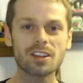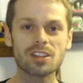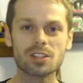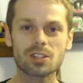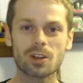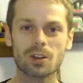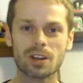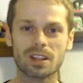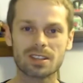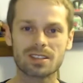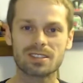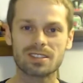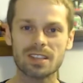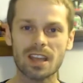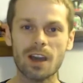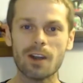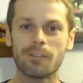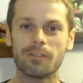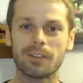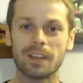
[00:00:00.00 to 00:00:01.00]
shirt
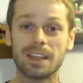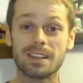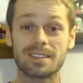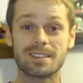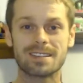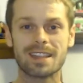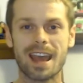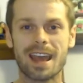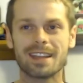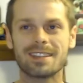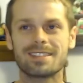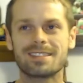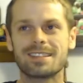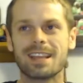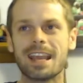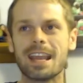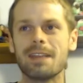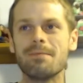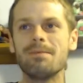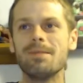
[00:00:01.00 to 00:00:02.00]
itself. It's that
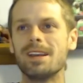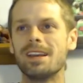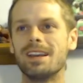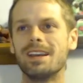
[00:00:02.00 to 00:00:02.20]
same,